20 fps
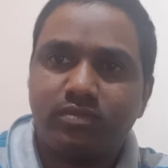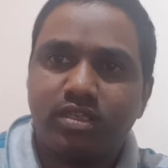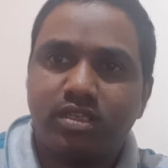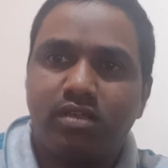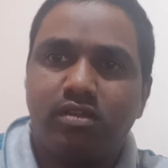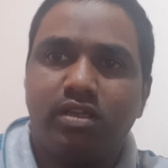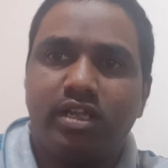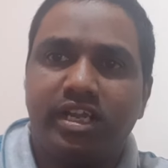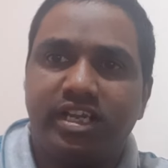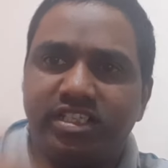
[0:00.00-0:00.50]

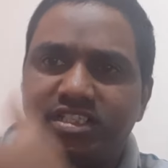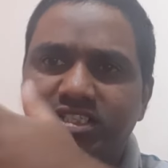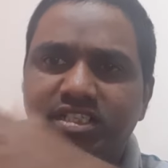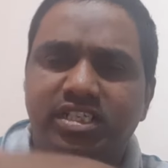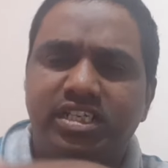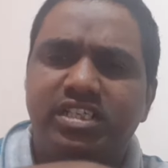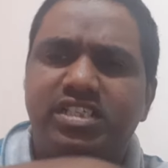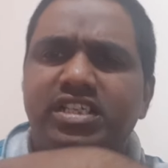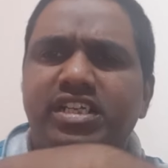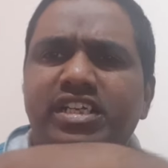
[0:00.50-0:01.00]
Okay,
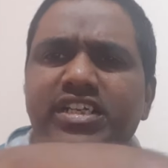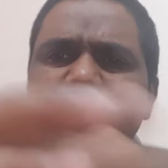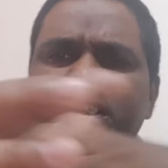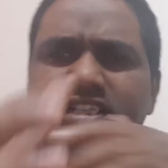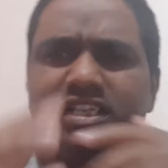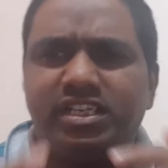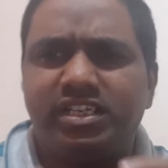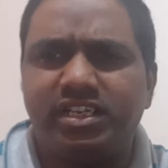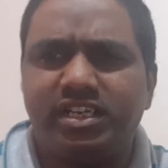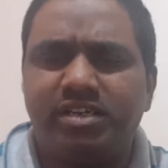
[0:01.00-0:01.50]

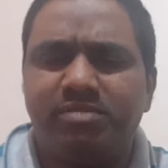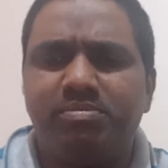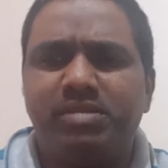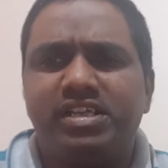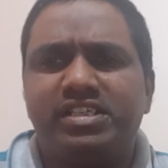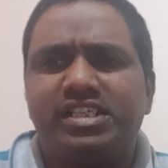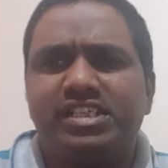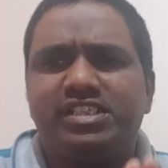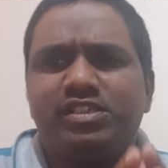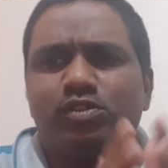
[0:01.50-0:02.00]
it
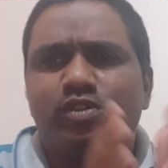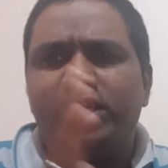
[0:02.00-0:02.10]
makes its own